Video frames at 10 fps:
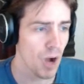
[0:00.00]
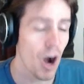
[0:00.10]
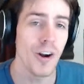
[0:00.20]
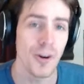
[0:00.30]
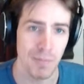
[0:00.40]

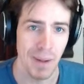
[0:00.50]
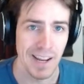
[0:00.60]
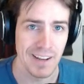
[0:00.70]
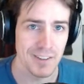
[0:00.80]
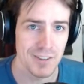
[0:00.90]
hunger
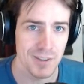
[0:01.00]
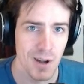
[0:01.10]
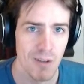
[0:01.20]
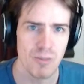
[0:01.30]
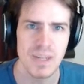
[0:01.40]
pains,
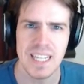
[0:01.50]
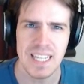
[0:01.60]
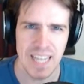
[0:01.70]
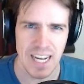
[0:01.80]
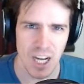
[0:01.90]
for me to
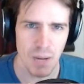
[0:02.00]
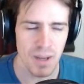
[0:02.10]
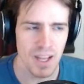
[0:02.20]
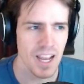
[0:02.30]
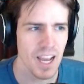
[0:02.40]
get up
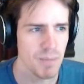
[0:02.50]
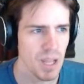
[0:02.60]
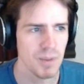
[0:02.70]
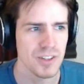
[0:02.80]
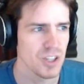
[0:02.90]
and
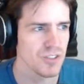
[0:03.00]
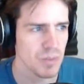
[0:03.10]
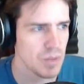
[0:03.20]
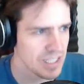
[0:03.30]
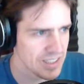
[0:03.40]
make myself
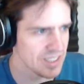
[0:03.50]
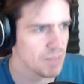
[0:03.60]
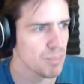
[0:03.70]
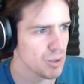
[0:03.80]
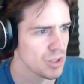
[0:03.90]
something as
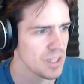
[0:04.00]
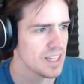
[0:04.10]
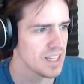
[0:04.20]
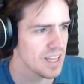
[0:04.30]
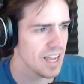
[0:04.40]
simple
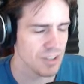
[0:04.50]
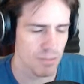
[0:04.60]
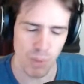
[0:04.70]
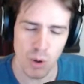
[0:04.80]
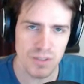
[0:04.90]
as a
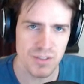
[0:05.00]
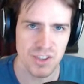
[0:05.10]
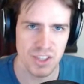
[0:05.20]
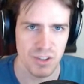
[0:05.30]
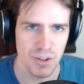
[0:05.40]
bowl of
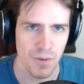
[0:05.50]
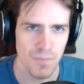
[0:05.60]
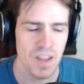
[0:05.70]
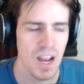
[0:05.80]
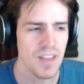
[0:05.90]
cereal,
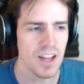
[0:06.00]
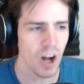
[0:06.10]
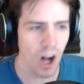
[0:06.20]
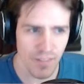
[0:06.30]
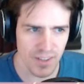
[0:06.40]
and that
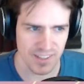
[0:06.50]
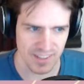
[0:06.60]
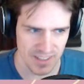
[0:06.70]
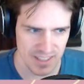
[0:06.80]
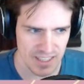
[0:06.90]

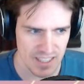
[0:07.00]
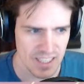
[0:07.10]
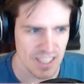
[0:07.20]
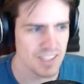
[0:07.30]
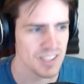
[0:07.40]
obviously
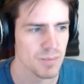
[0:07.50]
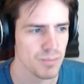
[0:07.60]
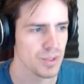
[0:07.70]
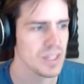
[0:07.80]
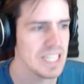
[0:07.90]
is
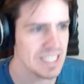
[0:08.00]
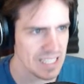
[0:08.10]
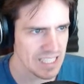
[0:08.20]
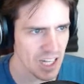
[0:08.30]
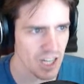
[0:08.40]

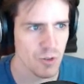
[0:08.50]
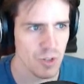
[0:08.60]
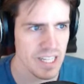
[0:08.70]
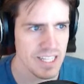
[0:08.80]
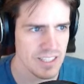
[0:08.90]
completely
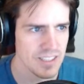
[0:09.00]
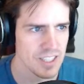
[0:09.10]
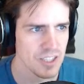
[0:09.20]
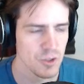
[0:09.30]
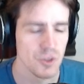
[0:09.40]
unrelated
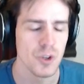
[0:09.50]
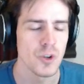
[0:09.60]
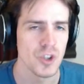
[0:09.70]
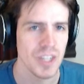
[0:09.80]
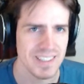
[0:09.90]
to
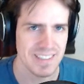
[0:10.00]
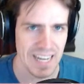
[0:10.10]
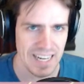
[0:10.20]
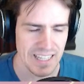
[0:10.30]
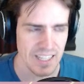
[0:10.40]
social
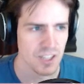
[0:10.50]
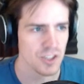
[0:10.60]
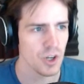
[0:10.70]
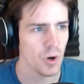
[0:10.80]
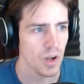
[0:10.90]
anxiety.
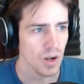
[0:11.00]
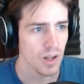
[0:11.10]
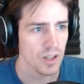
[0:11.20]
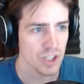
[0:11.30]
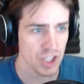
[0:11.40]
So
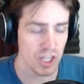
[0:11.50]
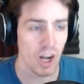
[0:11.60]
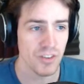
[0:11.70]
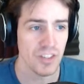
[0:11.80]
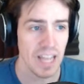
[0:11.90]
she
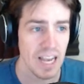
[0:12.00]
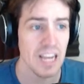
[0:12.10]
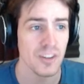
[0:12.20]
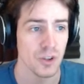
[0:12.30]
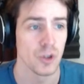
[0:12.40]
obviously
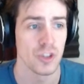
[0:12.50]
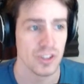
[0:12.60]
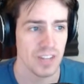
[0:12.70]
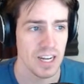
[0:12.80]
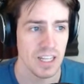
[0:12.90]
has the social
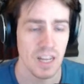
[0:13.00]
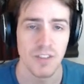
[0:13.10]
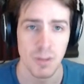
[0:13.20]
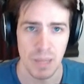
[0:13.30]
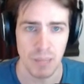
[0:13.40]
anxiety of
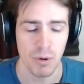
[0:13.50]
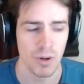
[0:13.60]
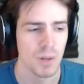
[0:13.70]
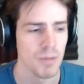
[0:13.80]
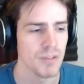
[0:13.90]
the people,
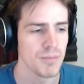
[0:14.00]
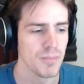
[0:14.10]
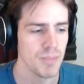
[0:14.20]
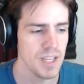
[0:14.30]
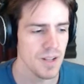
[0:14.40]
but
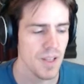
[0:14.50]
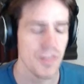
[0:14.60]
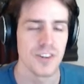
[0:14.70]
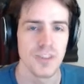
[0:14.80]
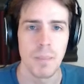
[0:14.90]
me,
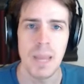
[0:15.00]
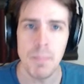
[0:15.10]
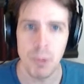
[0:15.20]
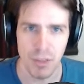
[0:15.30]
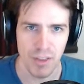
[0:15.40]
there's the
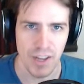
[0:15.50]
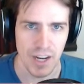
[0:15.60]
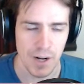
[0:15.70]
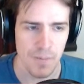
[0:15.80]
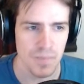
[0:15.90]
people
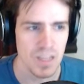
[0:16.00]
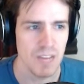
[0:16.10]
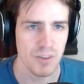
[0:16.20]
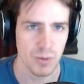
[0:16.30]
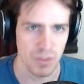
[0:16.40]
thing,
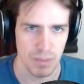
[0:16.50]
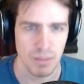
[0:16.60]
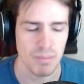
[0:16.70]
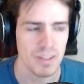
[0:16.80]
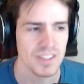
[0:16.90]
if this was a
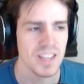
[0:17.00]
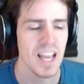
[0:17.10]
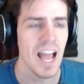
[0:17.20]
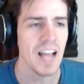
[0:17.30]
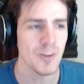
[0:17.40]
public place,
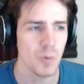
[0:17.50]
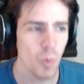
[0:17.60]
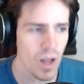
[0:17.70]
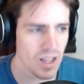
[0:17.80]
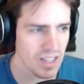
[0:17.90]
as
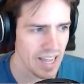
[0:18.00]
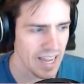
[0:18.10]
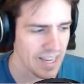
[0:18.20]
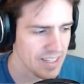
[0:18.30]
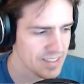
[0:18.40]
well
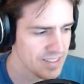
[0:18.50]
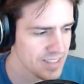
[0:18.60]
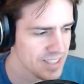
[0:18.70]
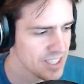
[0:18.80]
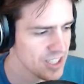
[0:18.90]

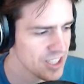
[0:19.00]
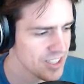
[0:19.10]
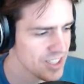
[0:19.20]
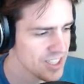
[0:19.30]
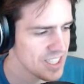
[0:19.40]
as
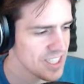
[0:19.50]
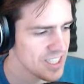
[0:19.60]
just,